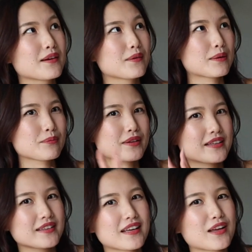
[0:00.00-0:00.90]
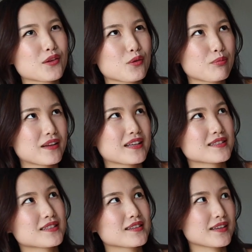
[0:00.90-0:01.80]
and one plant and two
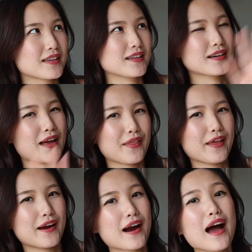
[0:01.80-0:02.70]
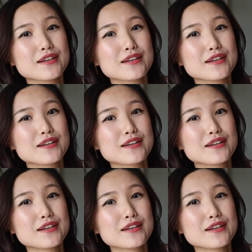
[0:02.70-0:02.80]
plants here and there.